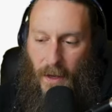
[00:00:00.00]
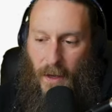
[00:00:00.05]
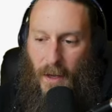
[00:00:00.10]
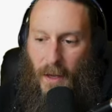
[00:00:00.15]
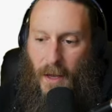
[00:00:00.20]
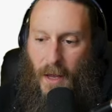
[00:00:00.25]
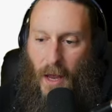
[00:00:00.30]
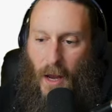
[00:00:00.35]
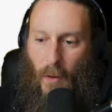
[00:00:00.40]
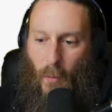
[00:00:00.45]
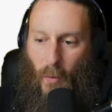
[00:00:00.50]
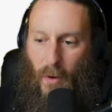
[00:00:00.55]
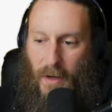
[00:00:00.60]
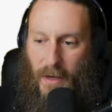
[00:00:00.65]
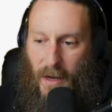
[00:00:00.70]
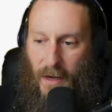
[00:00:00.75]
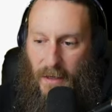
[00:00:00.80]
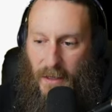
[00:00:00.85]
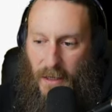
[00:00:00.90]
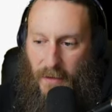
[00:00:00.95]
And when he
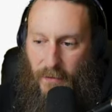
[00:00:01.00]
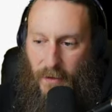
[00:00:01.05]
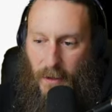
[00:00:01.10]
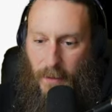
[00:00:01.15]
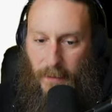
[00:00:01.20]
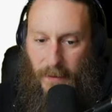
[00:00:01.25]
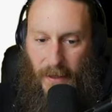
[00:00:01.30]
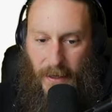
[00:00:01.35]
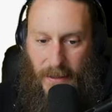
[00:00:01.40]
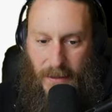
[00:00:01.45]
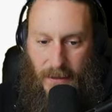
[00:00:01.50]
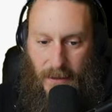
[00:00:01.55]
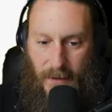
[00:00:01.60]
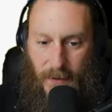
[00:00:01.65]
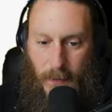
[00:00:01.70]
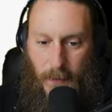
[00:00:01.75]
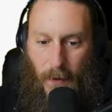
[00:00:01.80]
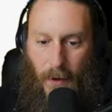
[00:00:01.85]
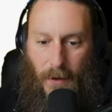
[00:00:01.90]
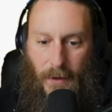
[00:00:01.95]
had given him
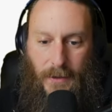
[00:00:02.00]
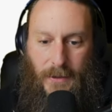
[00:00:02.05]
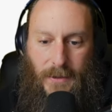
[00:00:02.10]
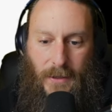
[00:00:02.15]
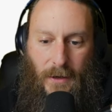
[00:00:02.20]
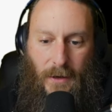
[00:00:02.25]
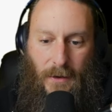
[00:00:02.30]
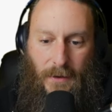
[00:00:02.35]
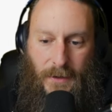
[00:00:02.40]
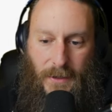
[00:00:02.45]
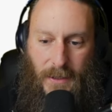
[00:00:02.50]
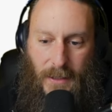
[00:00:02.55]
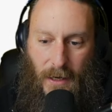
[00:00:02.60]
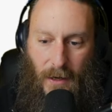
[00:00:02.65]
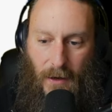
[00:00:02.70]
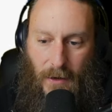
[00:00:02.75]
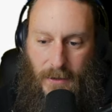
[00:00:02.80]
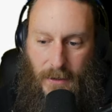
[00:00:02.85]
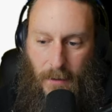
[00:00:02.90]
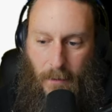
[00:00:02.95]
license, Paul stood on the
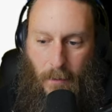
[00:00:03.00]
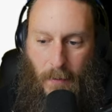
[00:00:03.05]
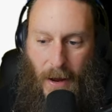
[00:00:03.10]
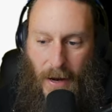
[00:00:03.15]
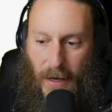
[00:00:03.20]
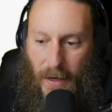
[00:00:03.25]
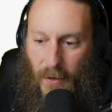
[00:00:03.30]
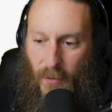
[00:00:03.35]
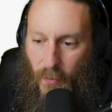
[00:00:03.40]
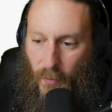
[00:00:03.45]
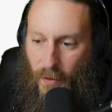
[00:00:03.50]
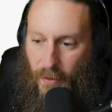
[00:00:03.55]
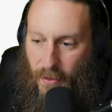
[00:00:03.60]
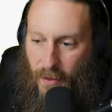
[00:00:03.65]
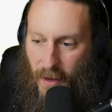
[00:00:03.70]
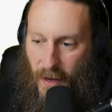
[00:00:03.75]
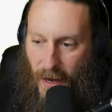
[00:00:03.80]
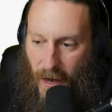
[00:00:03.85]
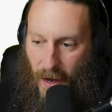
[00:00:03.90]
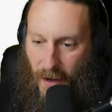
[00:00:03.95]
stairs and beckoned with the
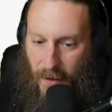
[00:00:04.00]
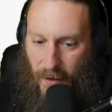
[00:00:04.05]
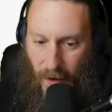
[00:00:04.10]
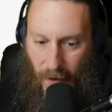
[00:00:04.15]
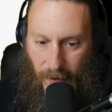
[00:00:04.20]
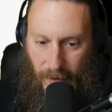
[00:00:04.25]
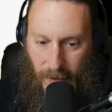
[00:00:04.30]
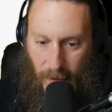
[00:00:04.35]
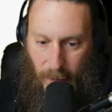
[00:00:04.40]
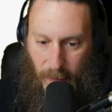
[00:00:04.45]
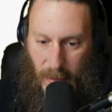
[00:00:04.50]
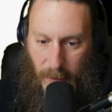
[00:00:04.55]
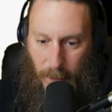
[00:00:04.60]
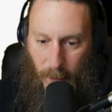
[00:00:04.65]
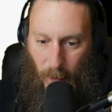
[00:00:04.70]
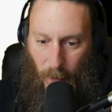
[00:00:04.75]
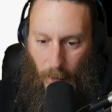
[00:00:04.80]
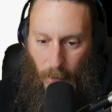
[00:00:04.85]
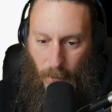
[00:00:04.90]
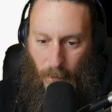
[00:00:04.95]
hand unto the
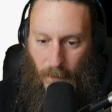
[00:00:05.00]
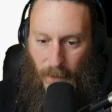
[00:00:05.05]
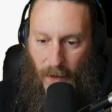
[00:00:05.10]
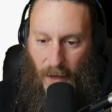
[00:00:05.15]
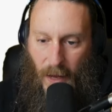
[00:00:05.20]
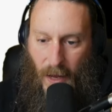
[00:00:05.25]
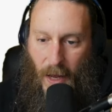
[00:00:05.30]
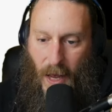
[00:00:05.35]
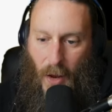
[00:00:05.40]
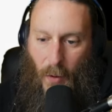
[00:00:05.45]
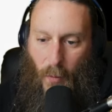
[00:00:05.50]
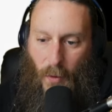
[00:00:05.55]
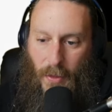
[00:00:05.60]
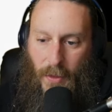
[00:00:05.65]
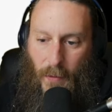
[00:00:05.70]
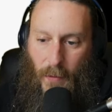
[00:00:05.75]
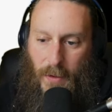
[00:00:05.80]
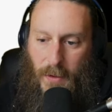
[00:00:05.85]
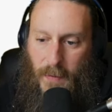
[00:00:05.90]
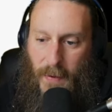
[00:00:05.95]
people. And when
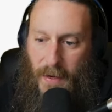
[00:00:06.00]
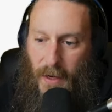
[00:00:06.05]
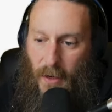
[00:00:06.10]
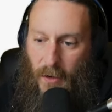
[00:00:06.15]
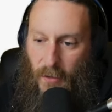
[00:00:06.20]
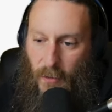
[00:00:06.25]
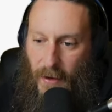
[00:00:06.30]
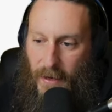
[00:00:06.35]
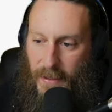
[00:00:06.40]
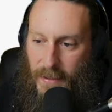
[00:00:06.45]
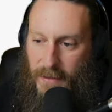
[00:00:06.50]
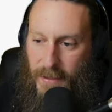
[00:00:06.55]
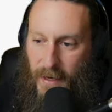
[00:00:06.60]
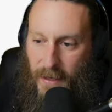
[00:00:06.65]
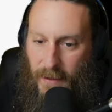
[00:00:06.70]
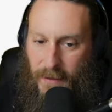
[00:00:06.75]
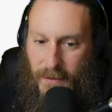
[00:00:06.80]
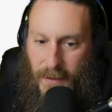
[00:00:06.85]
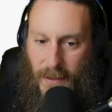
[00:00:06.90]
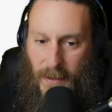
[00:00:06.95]
there was made a great
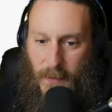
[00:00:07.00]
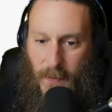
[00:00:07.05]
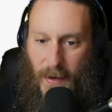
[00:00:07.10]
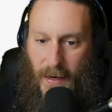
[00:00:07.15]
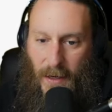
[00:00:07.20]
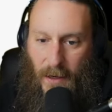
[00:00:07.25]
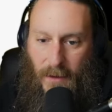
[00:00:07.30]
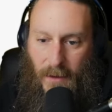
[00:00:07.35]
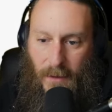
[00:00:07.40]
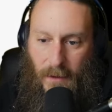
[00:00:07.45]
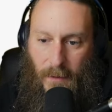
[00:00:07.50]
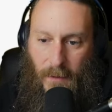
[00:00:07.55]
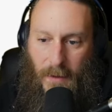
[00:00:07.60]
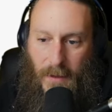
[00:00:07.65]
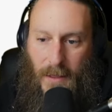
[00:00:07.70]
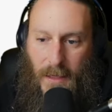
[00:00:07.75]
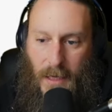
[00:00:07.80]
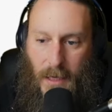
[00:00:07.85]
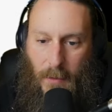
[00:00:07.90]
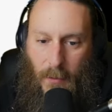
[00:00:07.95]
silence, he spake unto them in the
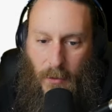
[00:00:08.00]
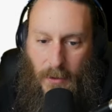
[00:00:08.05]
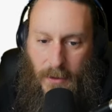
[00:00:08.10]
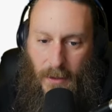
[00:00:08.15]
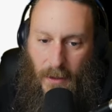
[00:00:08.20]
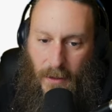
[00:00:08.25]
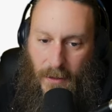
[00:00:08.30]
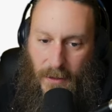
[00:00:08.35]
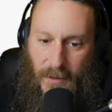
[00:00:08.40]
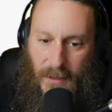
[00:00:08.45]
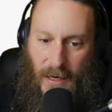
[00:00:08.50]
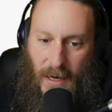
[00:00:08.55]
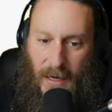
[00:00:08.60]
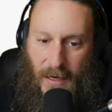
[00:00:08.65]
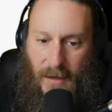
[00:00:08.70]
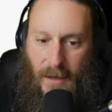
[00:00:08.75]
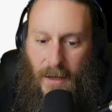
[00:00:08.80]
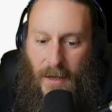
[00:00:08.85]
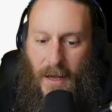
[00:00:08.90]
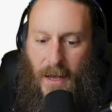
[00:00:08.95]
Hebrew tongue,
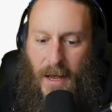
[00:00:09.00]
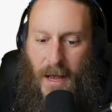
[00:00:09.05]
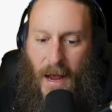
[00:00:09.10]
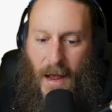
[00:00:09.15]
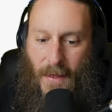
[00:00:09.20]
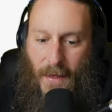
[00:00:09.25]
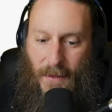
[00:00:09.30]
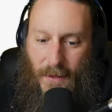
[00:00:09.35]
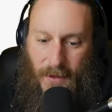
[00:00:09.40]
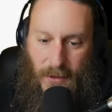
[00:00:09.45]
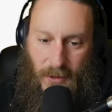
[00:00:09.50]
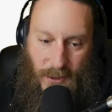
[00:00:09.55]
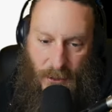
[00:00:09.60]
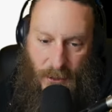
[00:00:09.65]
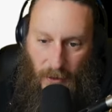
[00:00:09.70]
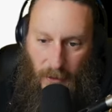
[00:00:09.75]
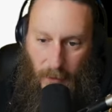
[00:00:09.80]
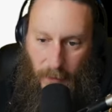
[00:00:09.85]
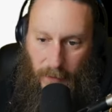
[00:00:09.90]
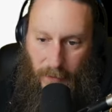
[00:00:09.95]
saying, and then this is a
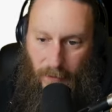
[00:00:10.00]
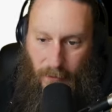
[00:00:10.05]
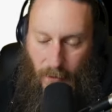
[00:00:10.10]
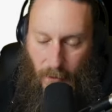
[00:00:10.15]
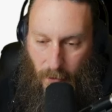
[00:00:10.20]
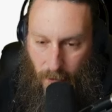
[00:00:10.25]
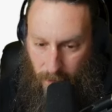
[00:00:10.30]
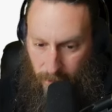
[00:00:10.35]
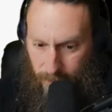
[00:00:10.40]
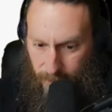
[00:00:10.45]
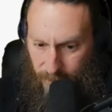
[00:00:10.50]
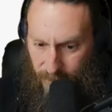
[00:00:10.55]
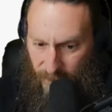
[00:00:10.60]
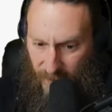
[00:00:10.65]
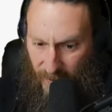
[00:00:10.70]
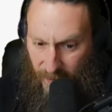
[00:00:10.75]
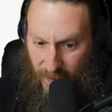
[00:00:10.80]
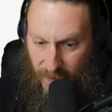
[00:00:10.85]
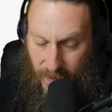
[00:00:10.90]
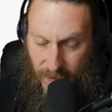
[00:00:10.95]
little bit further
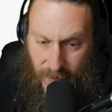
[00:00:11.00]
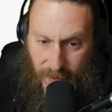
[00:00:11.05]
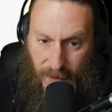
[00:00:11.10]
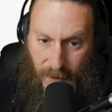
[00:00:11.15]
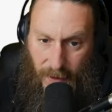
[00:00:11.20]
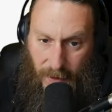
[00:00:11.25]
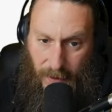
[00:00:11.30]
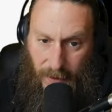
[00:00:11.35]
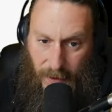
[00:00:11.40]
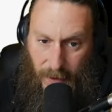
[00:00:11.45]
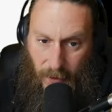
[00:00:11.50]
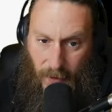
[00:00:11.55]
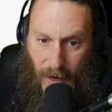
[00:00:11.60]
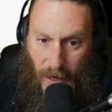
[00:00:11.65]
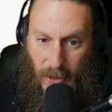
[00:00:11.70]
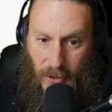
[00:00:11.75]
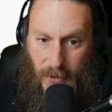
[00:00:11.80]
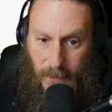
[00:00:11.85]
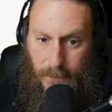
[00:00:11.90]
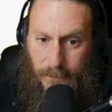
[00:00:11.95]
in this
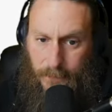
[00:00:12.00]
interaction,